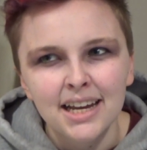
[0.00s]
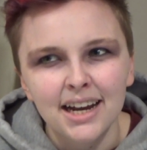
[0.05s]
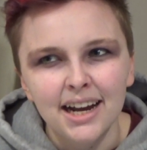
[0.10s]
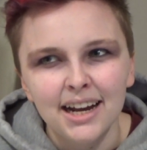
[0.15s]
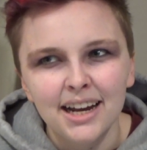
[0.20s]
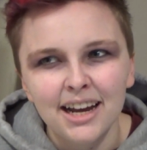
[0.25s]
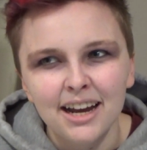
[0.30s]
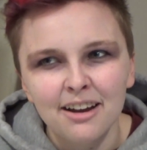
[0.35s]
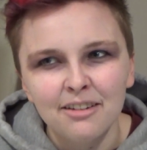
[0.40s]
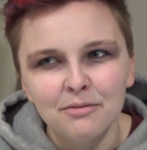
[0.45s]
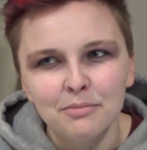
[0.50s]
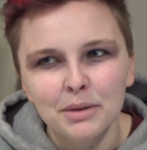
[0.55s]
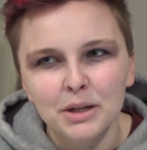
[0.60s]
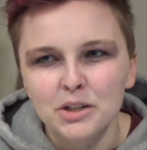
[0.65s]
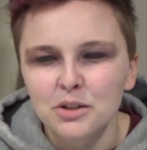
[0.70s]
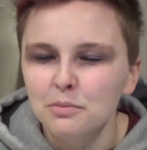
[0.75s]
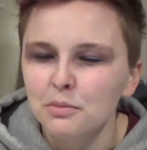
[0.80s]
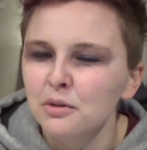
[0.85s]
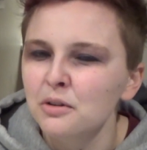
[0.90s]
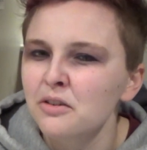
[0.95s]
I have
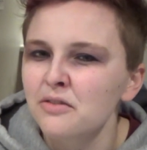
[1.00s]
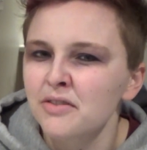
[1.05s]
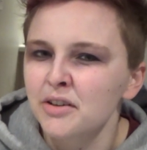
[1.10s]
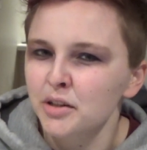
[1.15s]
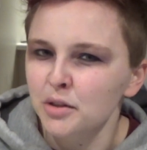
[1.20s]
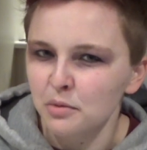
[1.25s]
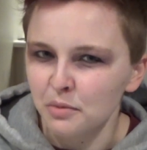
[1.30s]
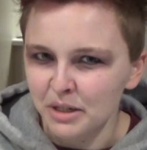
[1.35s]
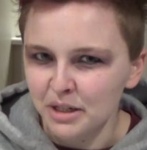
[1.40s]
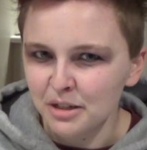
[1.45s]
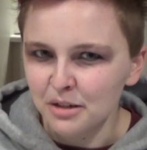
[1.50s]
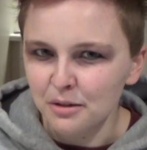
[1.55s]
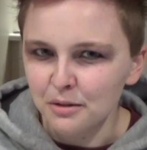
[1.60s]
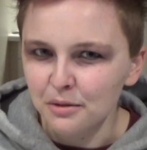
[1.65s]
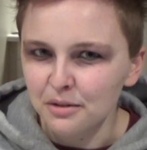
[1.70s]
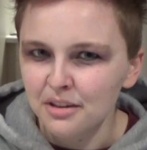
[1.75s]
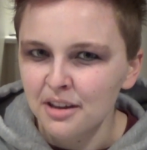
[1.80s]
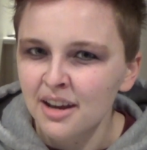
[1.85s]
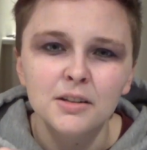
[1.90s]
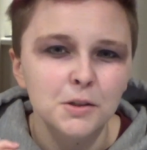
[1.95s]
much more of a sweet
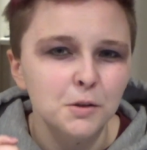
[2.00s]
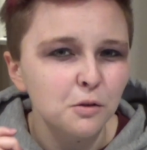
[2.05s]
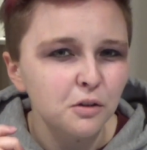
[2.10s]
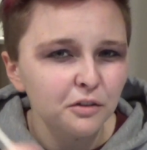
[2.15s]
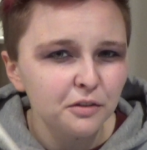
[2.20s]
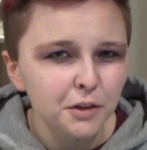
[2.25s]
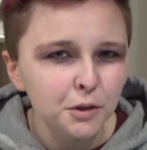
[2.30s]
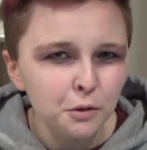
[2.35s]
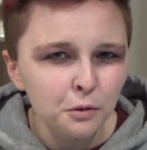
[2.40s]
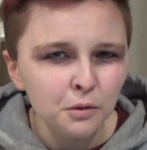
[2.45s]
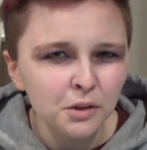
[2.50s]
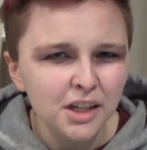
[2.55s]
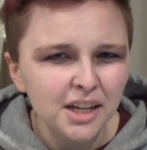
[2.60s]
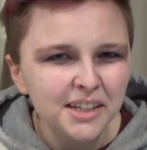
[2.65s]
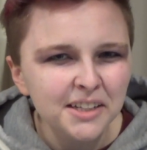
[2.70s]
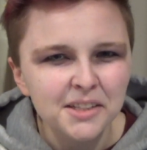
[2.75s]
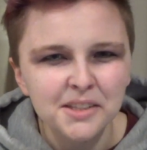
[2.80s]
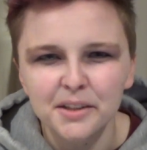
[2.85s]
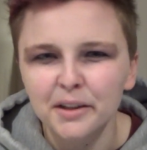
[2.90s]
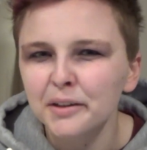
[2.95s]
tooth. So if you
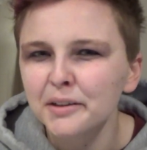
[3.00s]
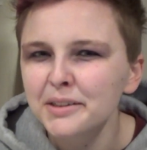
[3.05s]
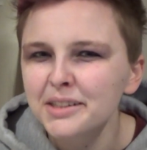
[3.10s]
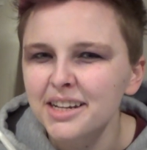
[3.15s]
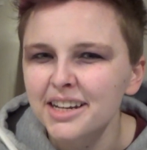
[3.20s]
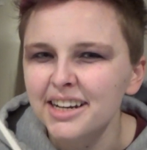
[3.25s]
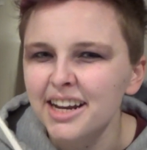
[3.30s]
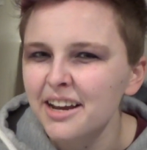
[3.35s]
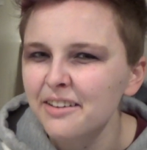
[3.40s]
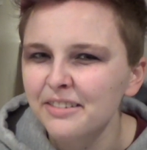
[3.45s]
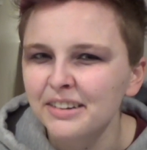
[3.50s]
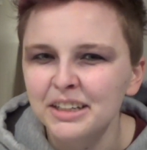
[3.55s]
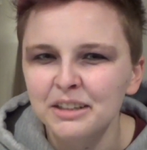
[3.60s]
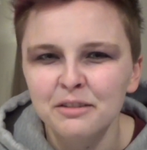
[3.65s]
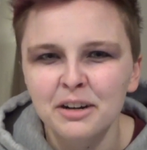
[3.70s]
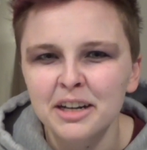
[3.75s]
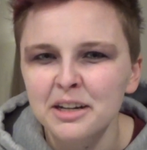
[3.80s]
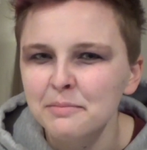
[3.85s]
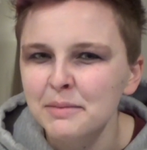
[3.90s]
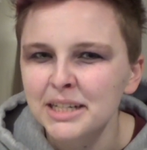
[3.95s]
like salt and have any
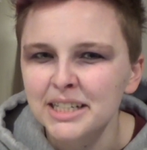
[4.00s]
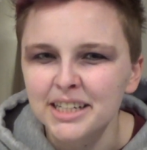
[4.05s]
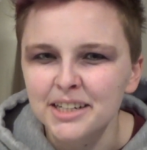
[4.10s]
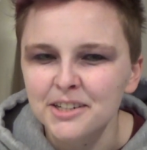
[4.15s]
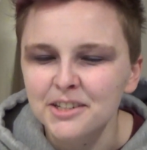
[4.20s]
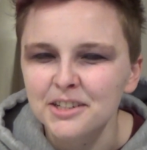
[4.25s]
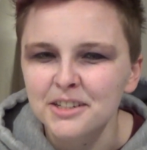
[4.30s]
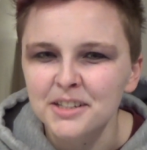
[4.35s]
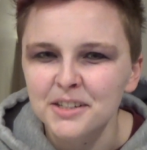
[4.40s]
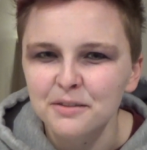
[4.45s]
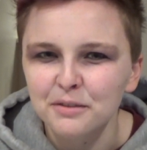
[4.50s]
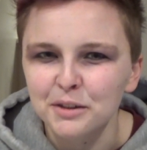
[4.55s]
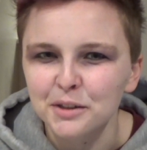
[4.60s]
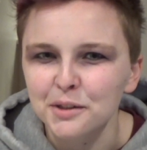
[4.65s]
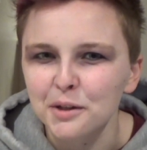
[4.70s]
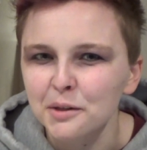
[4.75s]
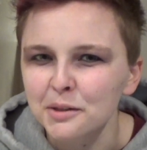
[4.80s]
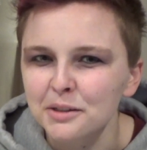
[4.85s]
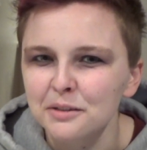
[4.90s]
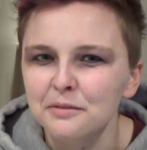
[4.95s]
recommendations for
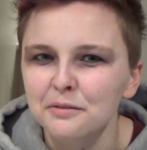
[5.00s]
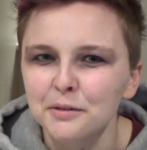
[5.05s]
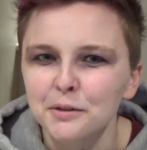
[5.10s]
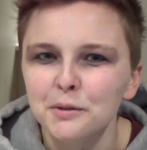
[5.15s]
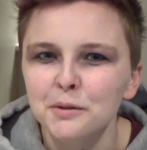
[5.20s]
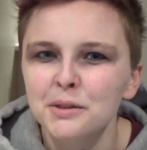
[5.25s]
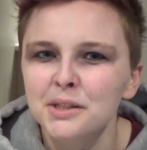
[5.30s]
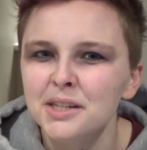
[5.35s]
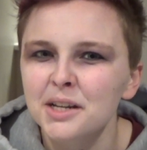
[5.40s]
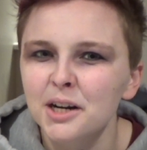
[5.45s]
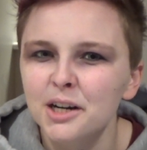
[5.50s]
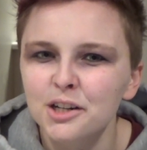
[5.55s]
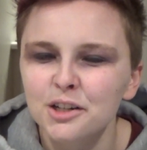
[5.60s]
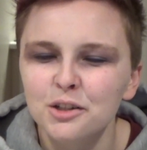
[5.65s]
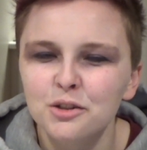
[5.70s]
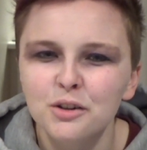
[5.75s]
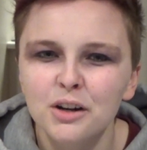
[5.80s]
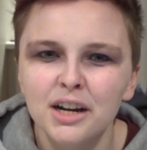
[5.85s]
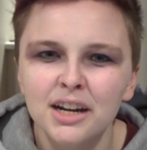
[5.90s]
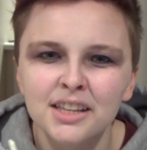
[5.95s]
salty foods that I
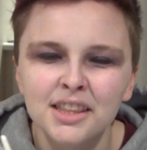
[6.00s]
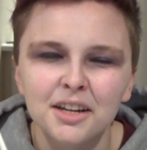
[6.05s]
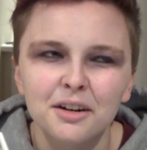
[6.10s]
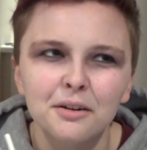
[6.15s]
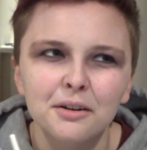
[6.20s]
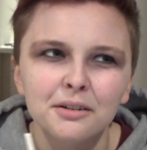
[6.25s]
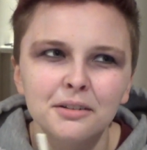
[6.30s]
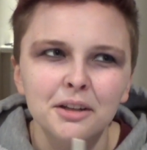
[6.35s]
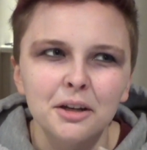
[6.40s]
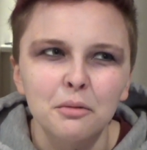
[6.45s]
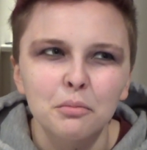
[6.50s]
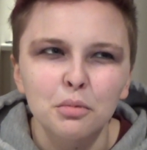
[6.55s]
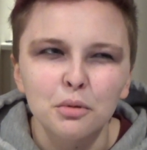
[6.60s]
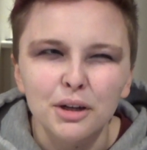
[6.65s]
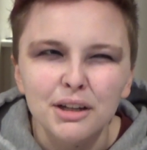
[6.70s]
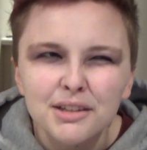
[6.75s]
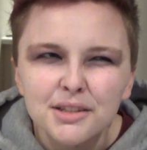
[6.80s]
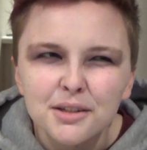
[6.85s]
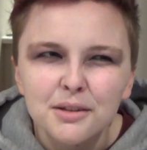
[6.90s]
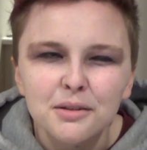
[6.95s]
should try that aren't like
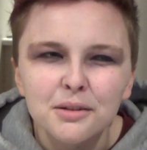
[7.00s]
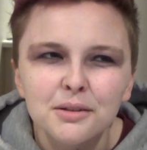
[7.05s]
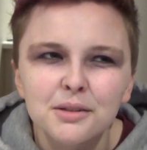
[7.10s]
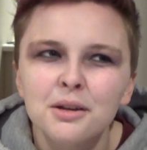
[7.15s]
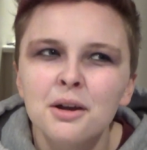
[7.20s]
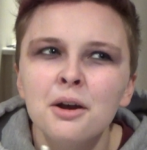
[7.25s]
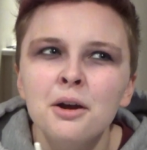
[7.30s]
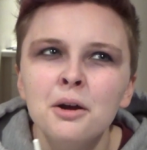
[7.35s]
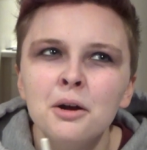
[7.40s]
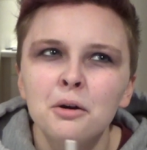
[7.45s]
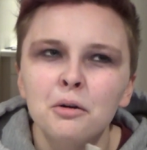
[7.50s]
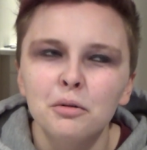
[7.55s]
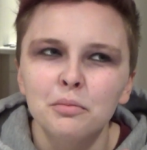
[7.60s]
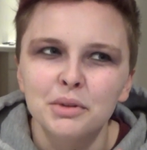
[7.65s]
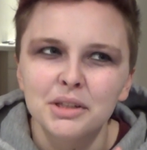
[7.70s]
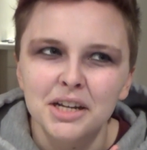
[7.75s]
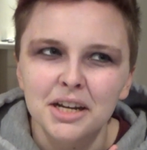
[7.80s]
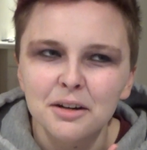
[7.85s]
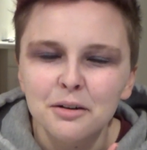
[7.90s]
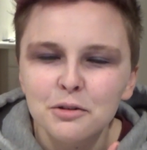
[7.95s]
pretzels or
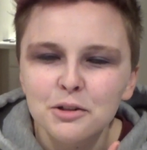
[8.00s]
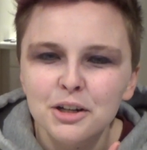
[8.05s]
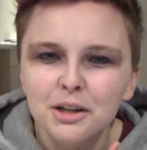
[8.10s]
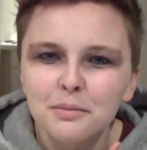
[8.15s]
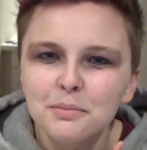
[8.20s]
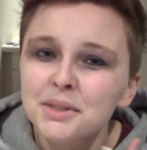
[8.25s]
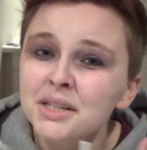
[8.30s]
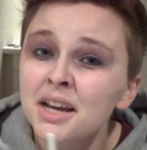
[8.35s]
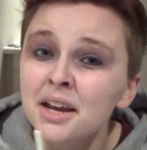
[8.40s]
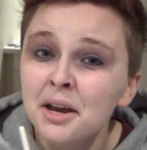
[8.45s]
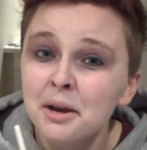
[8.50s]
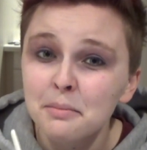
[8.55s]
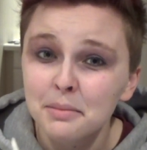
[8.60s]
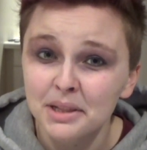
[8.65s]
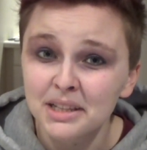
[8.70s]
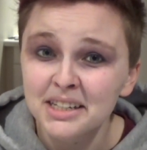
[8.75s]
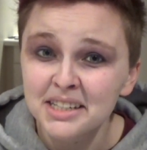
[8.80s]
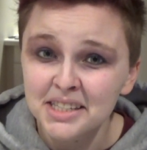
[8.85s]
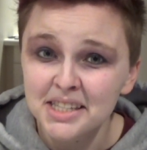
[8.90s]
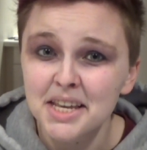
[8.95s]
potato chips,
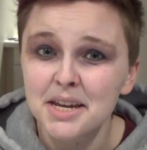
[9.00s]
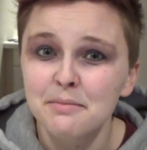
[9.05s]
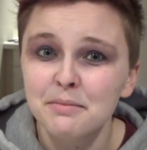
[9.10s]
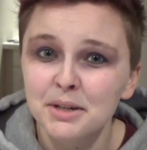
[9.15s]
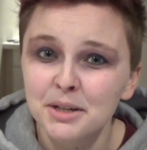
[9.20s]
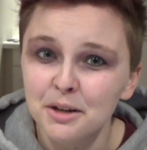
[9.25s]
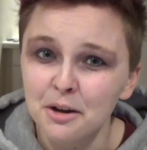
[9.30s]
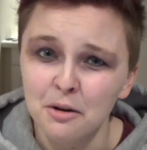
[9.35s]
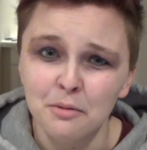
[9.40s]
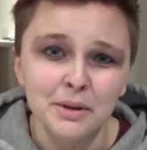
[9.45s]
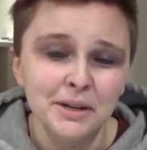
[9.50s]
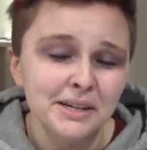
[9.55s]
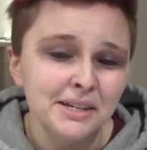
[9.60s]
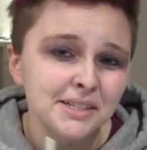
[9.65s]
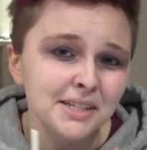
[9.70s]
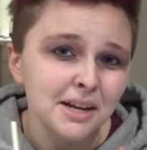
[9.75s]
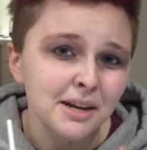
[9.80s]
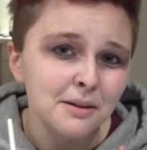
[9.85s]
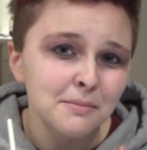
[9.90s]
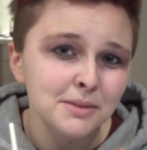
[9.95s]
please let me know
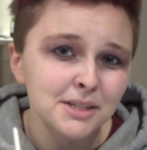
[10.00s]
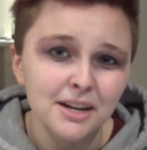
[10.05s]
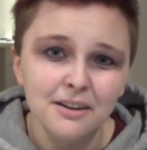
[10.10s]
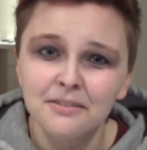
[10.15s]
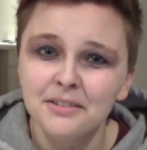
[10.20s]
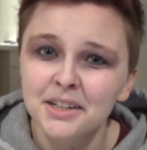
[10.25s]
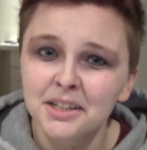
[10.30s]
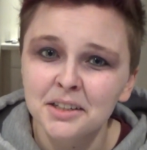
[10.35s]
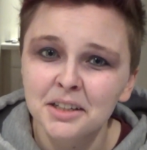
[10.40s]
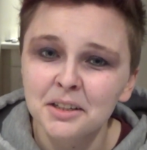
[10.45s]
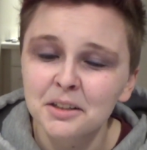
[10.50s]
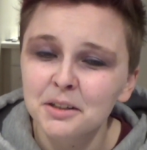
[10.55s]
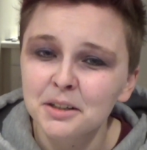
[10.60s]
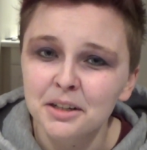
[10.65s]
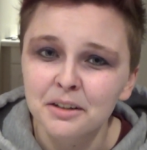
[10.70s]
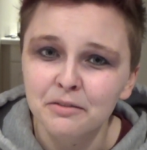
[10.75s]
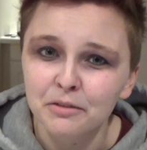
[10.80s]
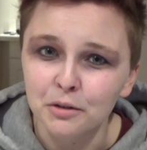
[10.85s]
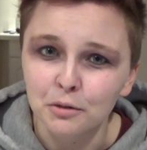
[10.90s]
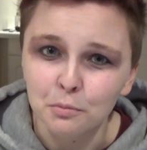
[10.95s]
because I am definitely
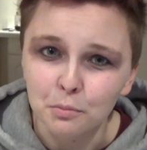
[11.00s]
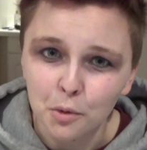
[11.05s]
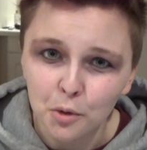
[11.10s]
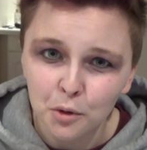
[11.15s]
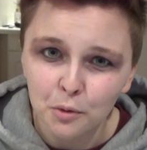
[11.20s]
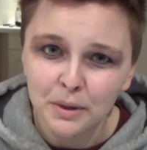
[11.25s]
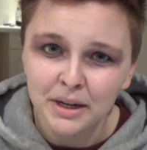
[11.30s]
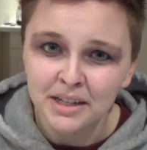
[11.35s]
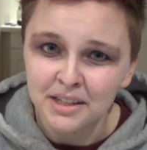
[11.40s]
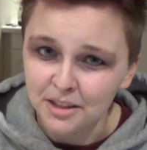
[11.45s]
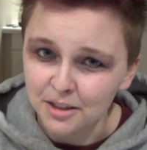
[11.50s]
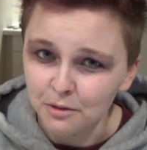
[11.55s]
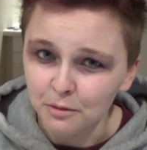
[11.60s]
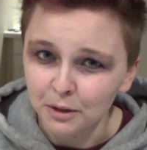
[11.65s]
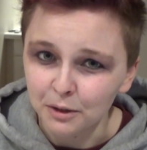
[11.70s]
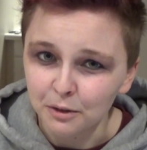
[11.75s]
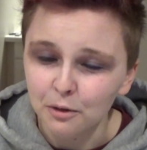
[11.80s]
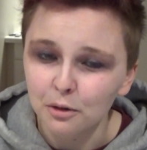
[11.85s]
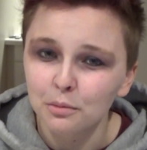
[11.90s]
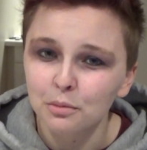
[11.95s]
looking for more ways to
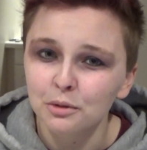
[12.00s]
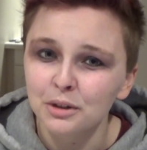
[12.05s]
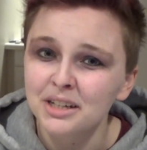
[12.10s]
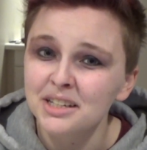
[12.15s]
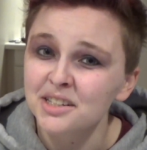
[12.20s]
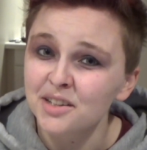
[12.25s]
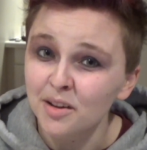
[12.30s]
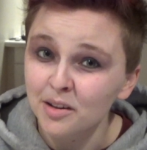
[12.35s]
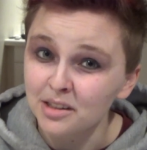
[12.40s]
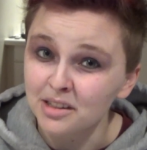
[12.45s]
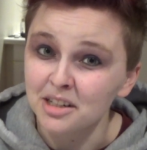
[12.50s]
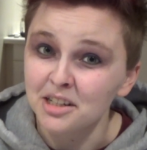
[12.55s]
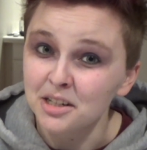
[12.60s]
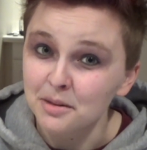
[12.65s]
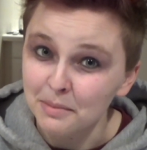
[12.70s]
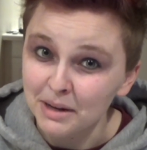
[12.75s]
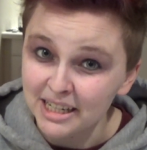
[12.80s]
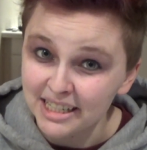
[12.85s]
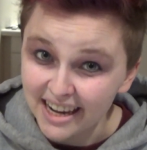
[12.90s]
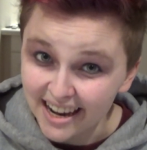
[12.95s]
incorporate salt into
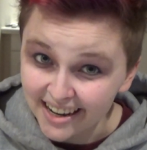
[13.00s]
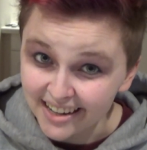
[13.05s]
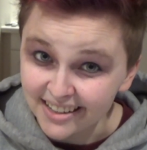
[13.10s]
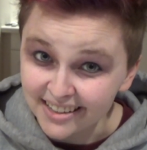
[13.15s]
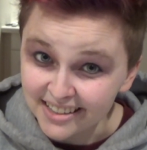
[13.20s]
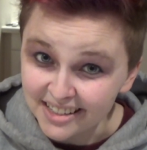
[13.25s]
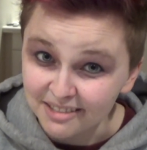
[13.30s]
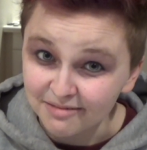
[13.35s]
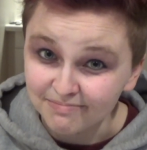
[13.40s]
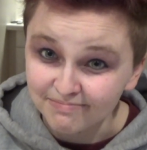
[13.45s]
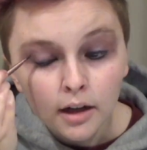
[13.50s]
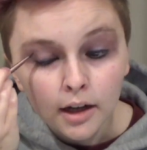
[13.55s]
my diet.